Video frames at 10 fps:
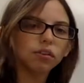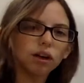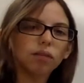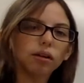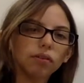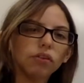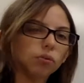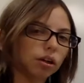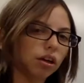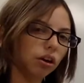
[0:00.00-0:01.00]
developed, obviously
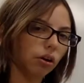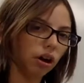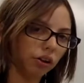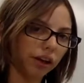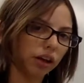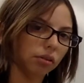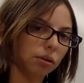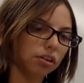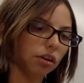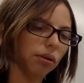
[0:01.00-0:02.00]
we didn't know all the
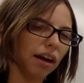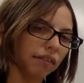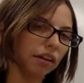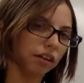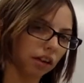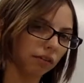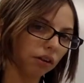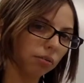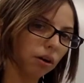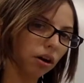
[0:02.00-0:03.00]
elements yet. We haven't
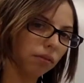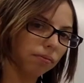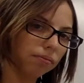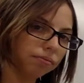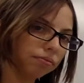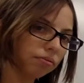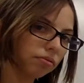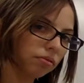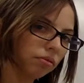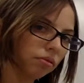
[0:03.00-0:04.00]
discovered them all.
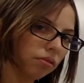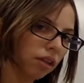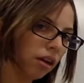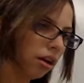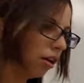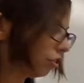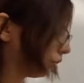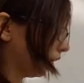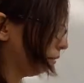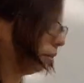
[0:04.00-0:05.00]
So there